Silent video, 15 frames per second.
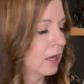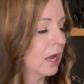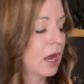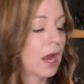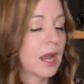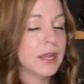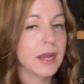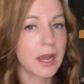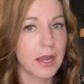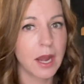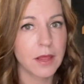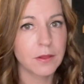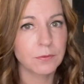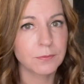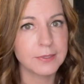And
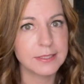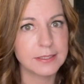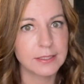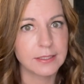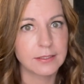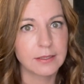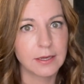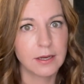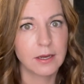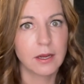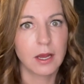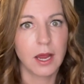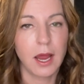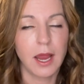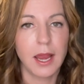another reason,
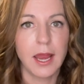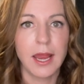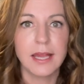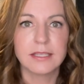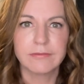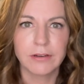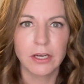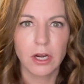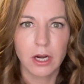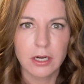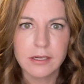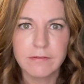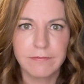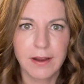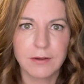it's very hard
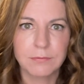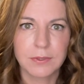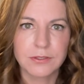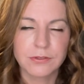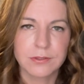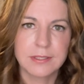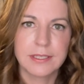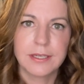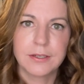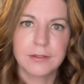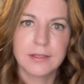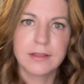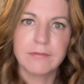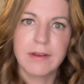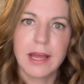to find rentals here
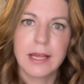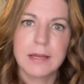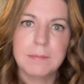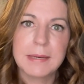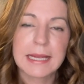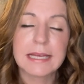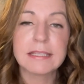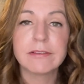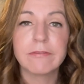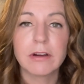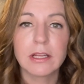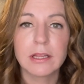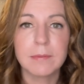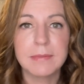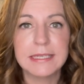in the Valley because of our
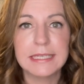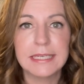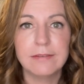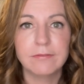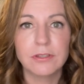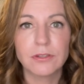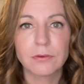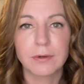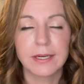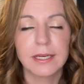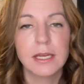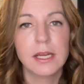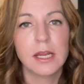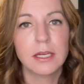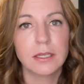limited inventory.
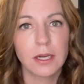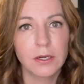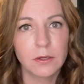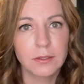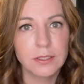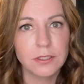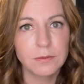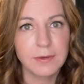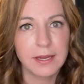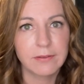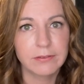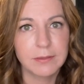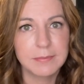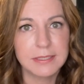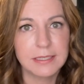Not only do we have
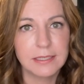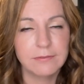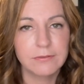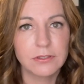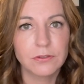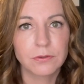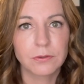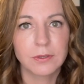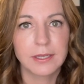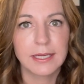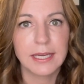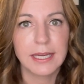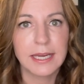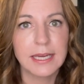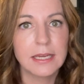limited inventory
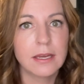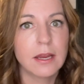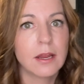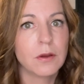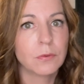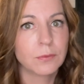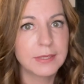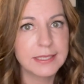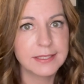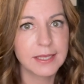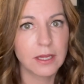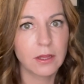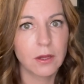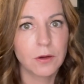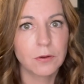in
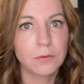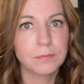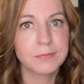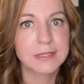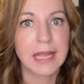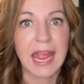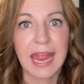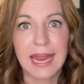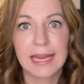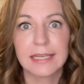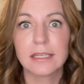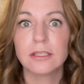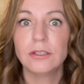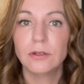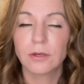resale homes
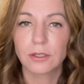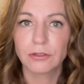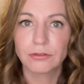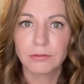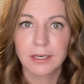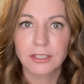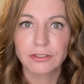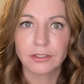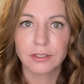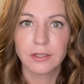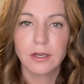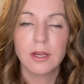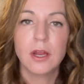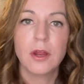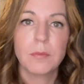and new construction,
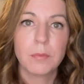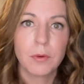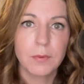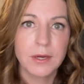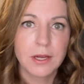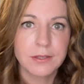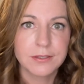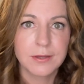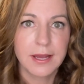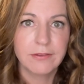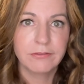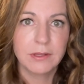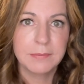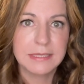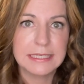but we also have
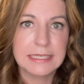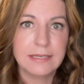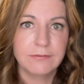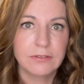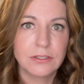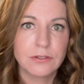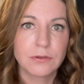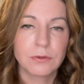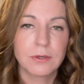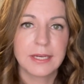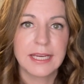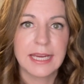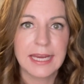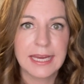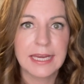limited
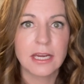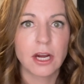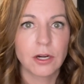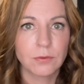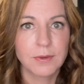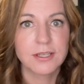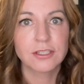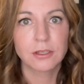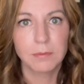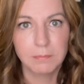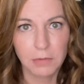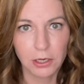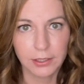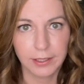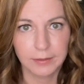inventory in our rental market.